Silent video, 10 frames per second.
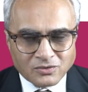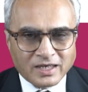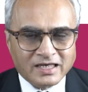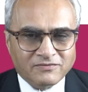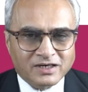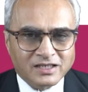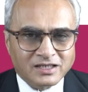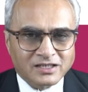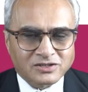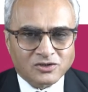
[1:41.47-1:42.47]
21
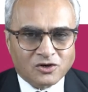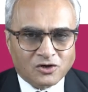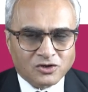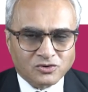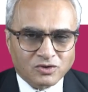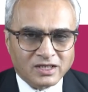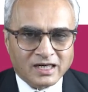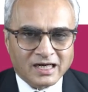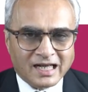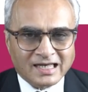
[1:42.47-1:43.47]
years or
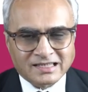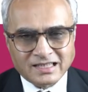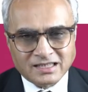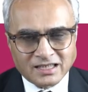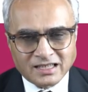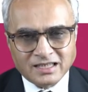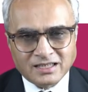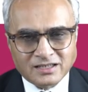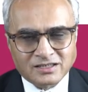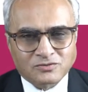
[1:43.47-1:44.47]
200 lakhs in 30
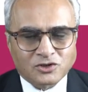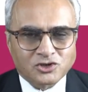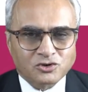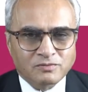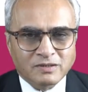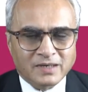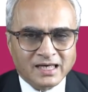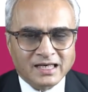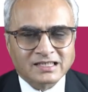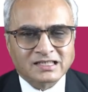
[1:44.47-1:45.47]
years. What should be
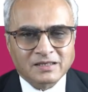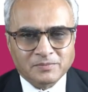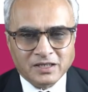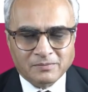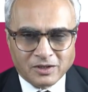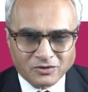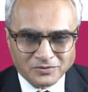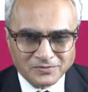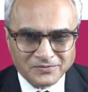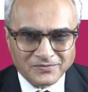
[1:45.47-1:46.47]
my SIP amount?
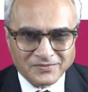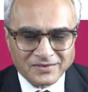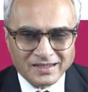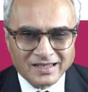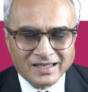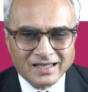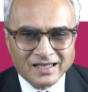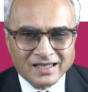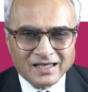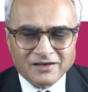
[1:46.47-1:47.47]

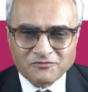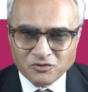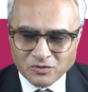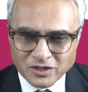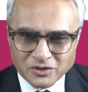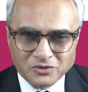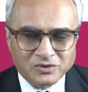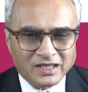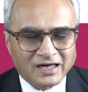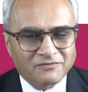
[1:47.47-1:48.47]
If you were to do
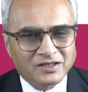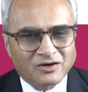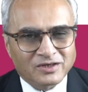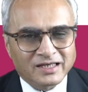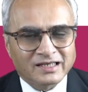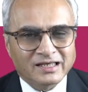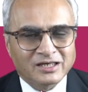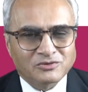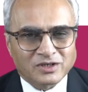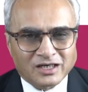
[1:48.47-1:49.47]
that without taking
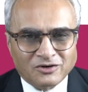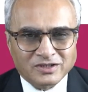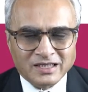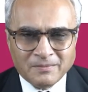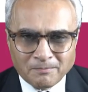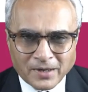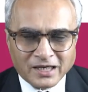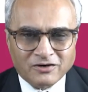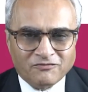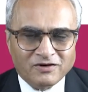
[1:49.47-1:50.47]
into account the
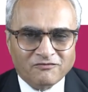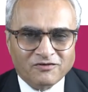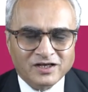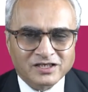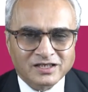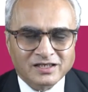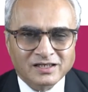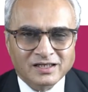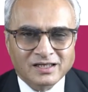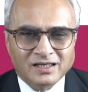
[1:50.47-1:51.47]
impact of
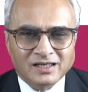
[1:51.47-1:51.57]
inflation,